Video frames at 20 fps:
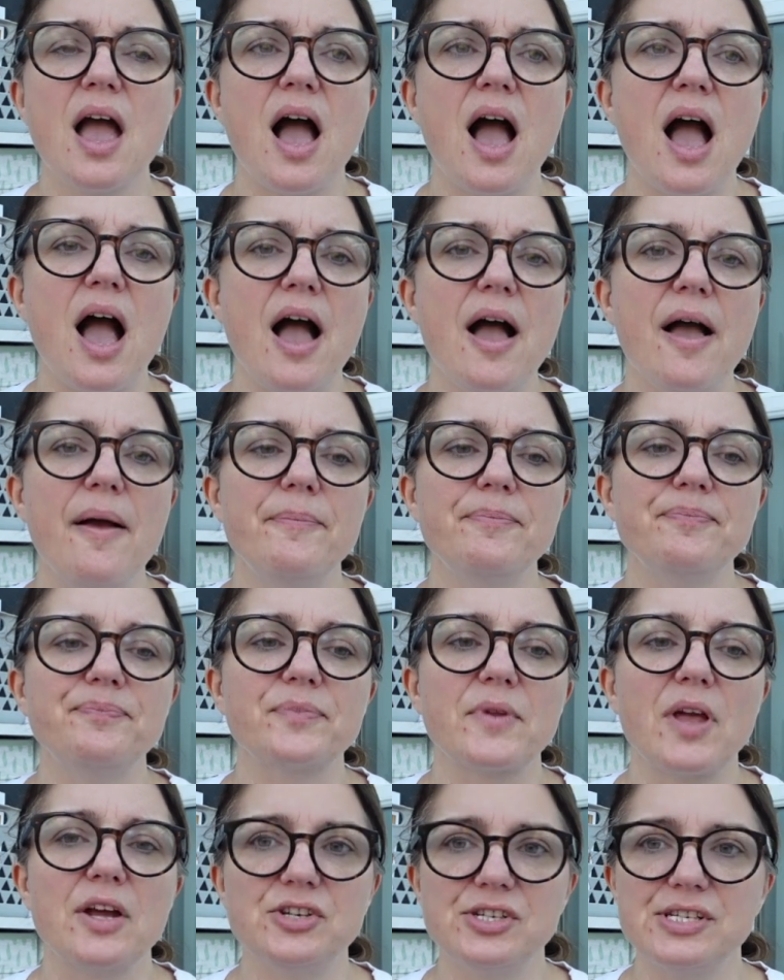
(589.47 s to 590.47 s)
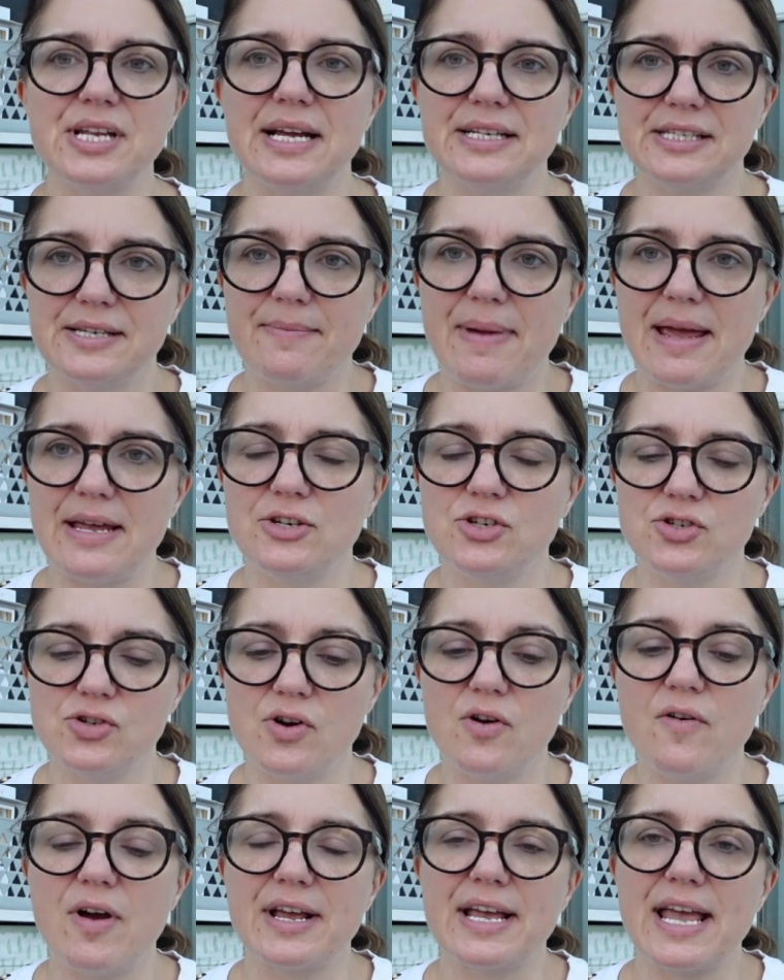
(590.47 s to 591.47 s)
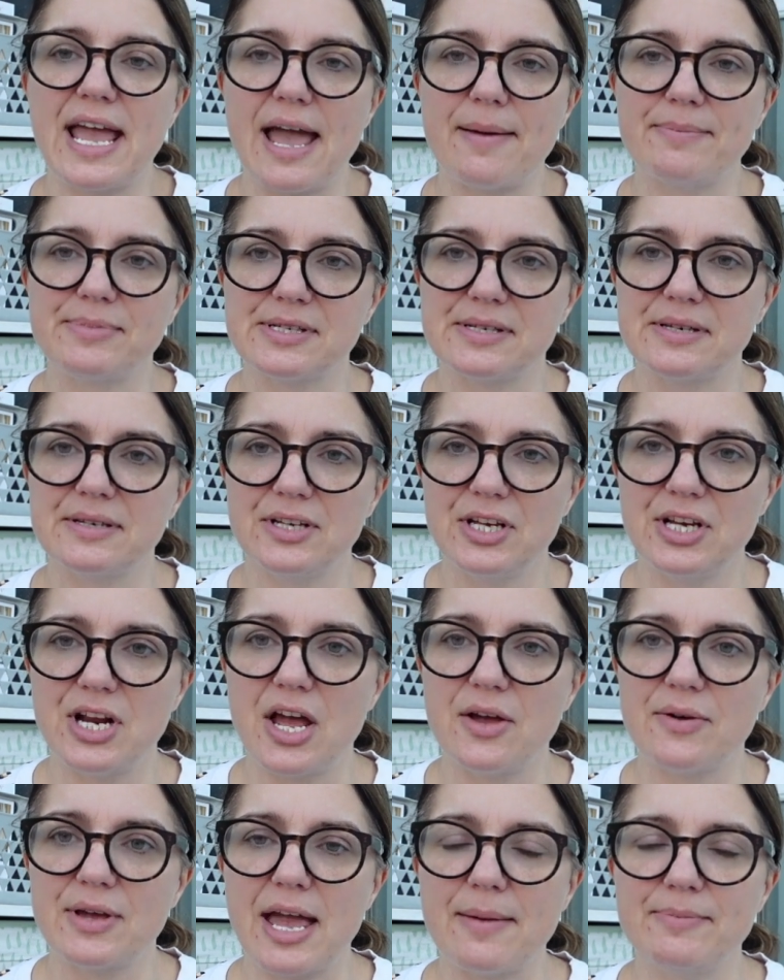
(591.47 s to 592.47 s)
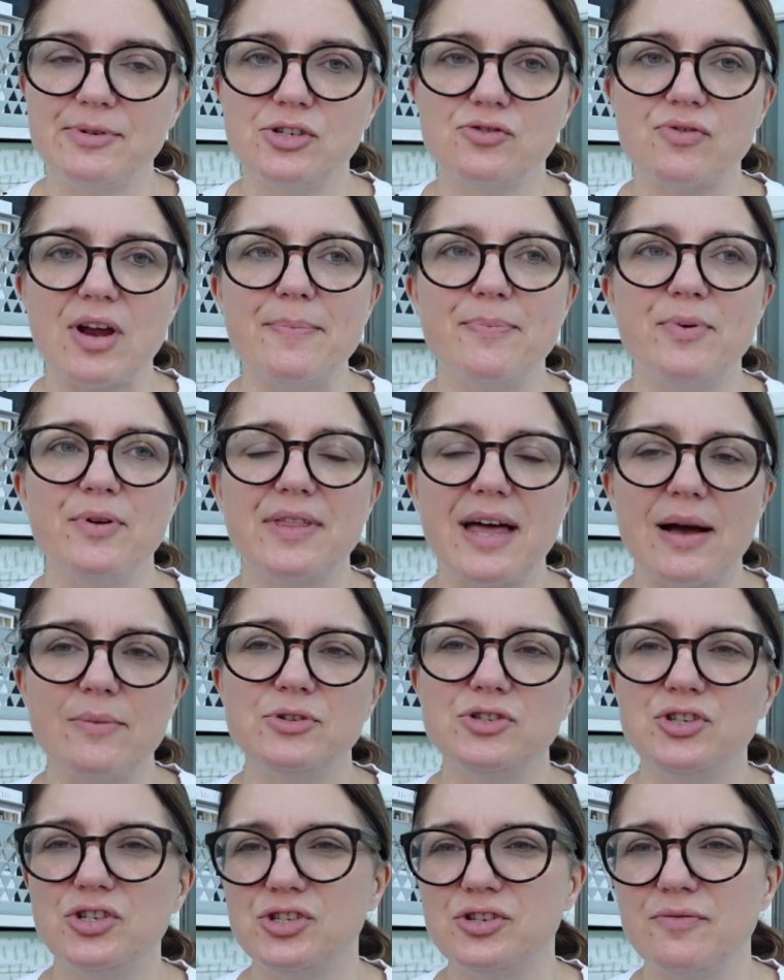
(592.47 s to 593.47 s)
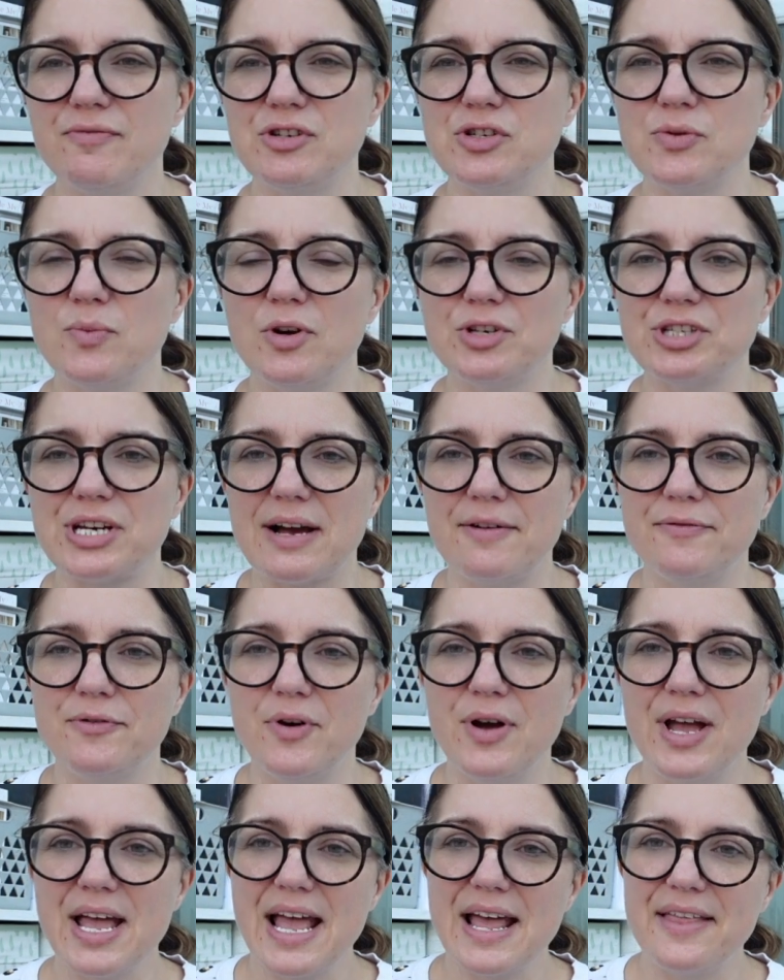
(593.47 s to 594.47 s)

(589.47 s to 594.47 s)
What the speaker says: I just had to make sure I kept it straight, but that was just something to watch out for.